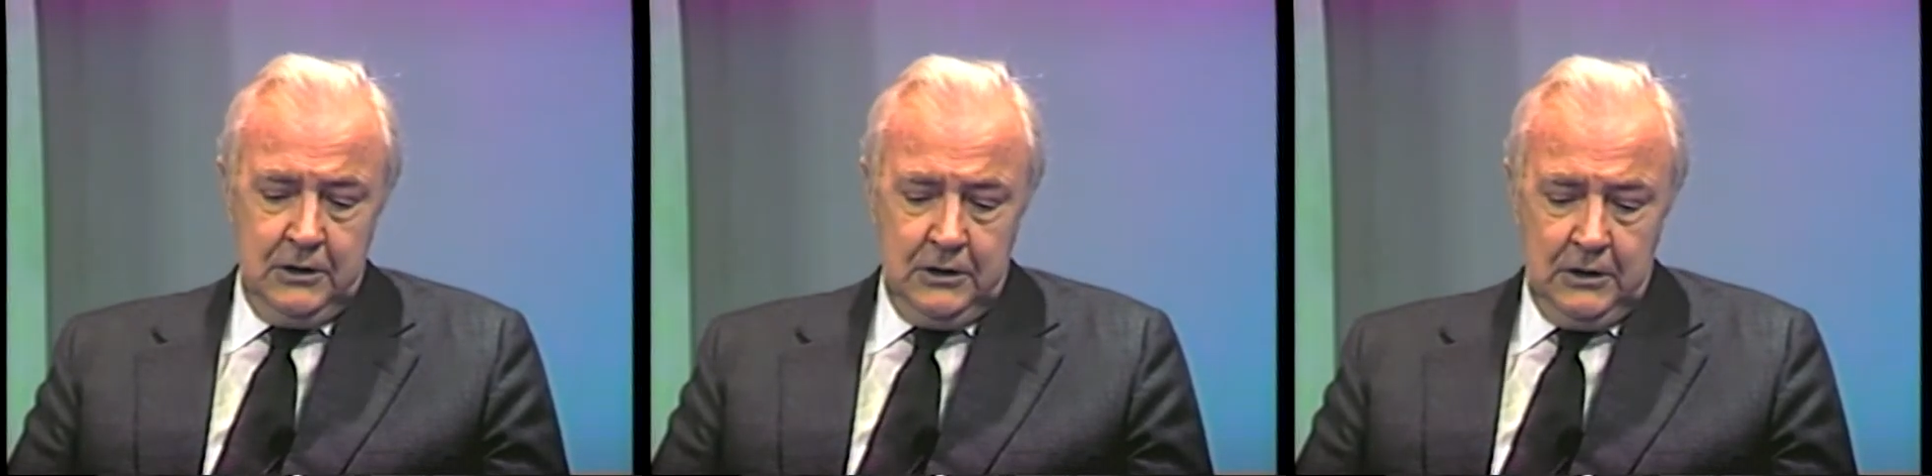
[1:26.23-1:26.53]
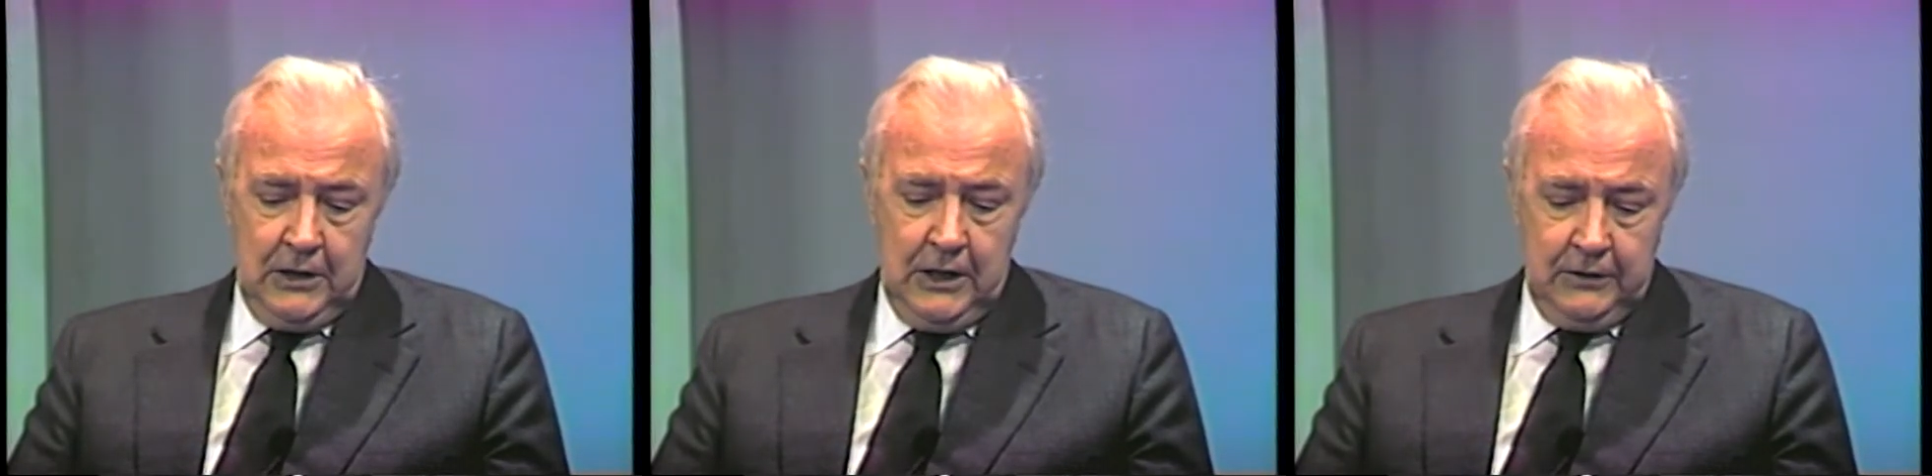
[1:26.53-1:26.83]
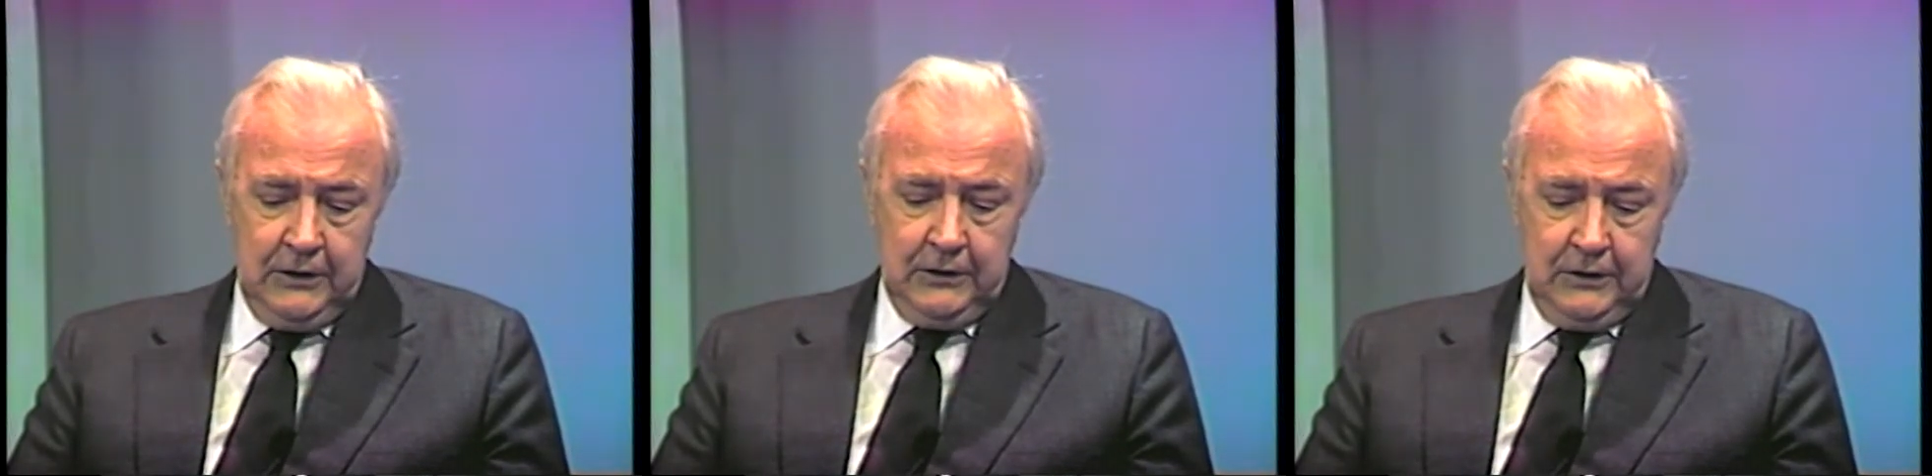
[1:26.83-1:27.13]
I
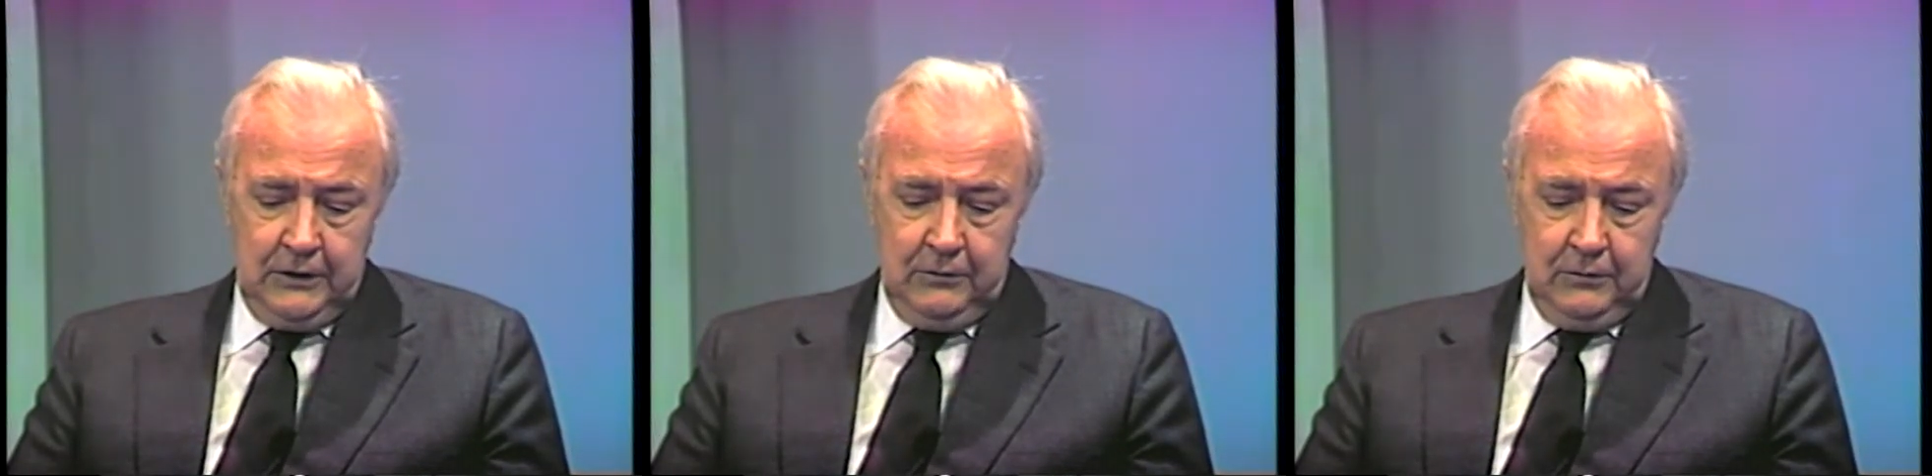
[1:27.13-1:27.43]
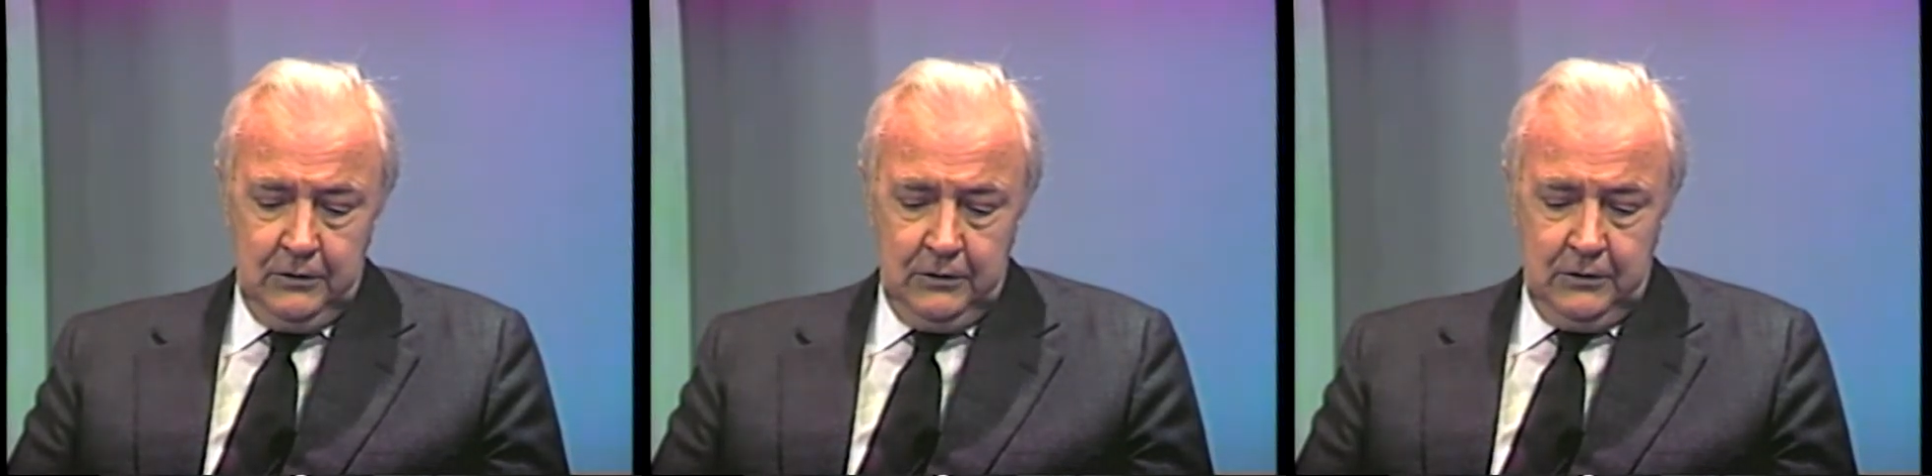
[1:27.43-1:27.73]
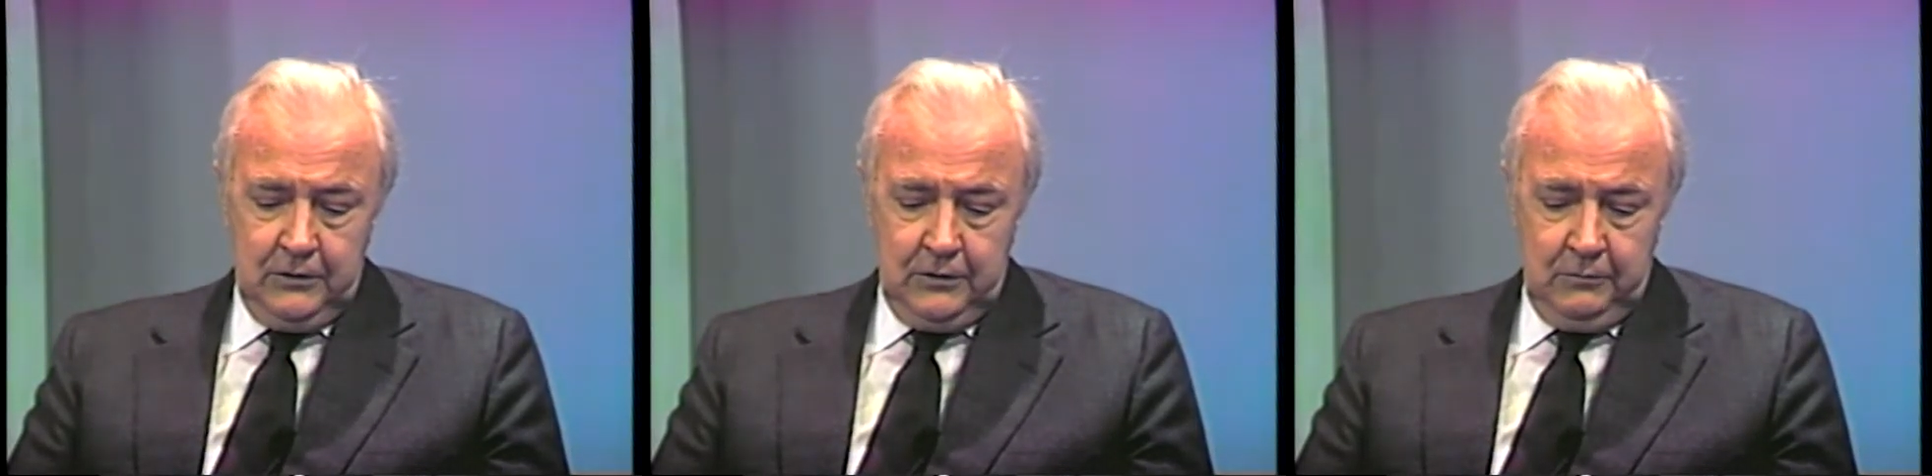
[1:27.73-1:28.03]
think the
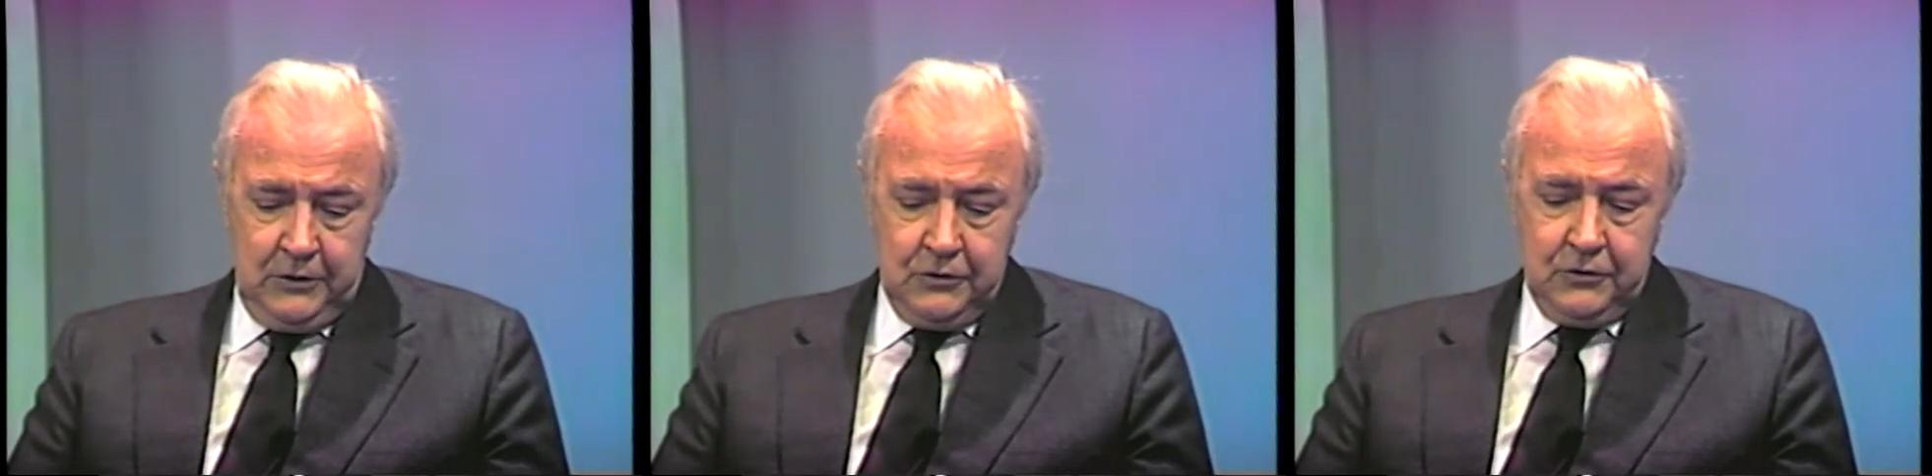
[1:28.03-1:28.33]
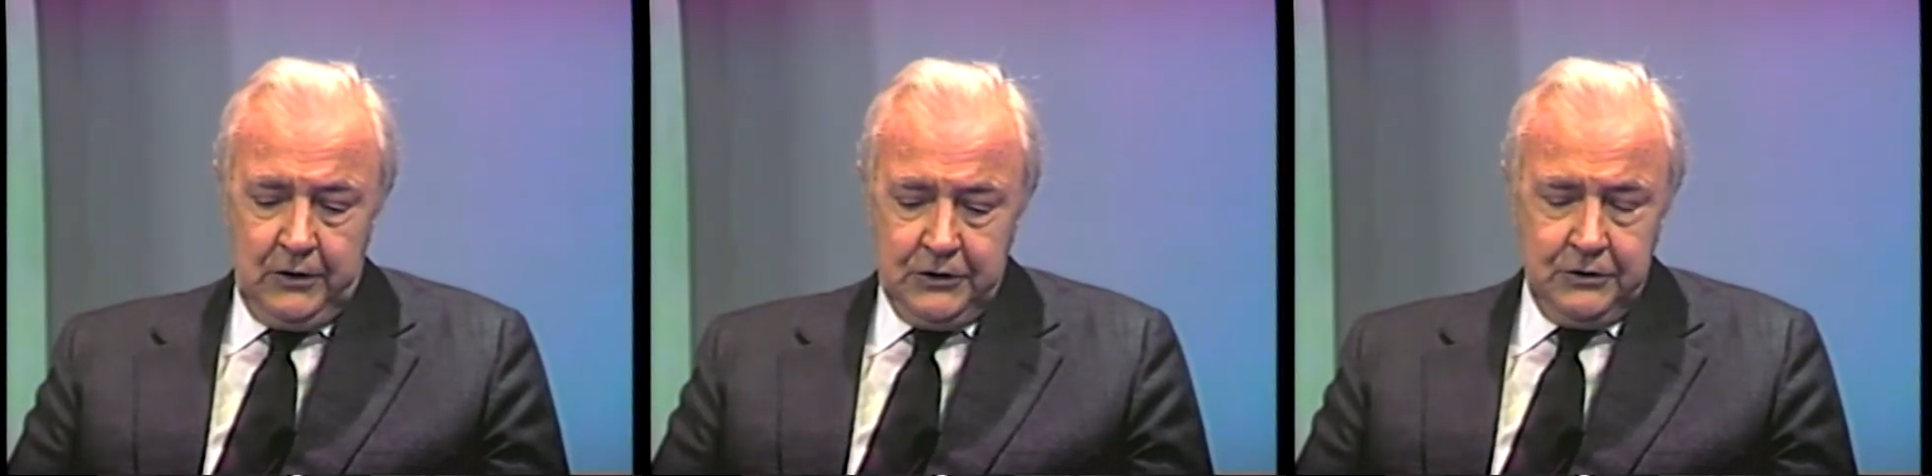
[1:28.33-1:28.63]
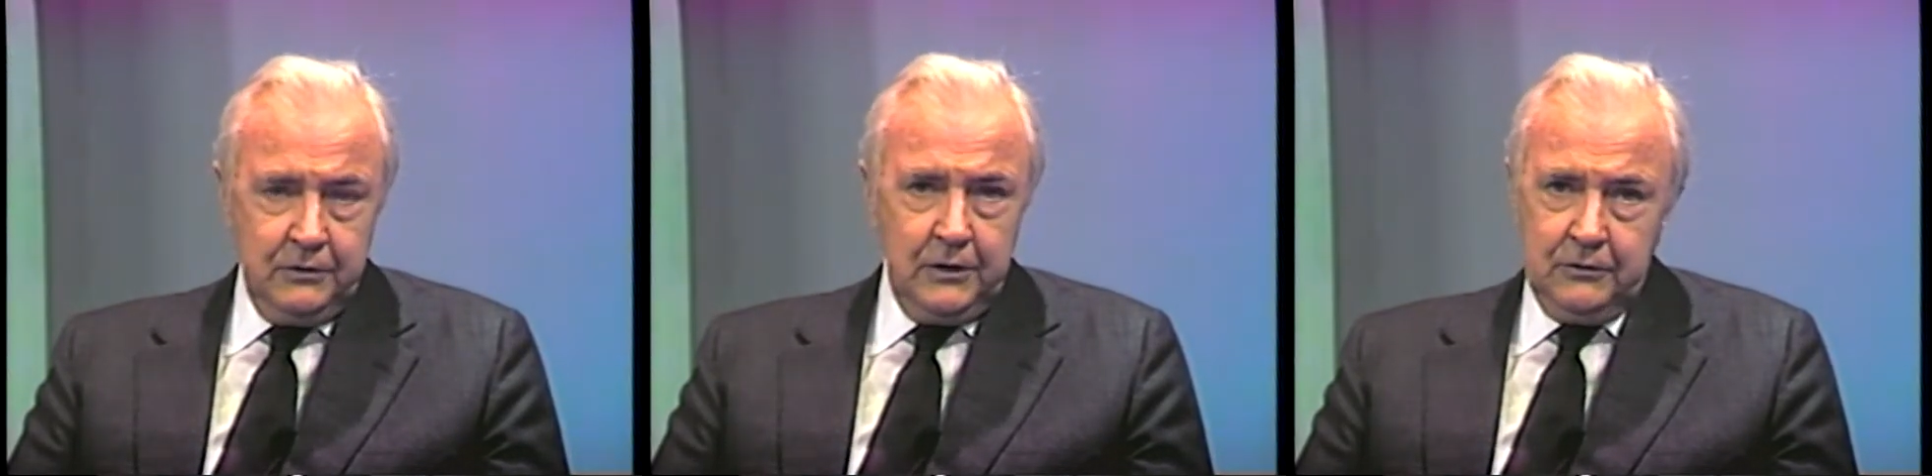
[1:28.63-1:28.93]
administration,